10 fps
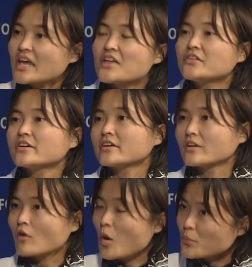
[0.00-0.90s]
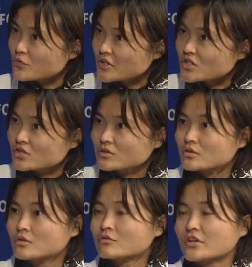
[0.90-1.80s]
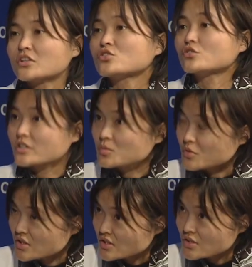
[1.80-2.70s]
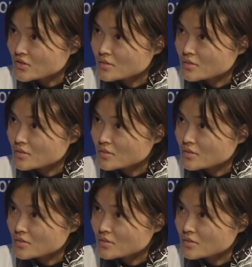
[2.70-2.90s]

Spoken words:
and their operational financial expertise.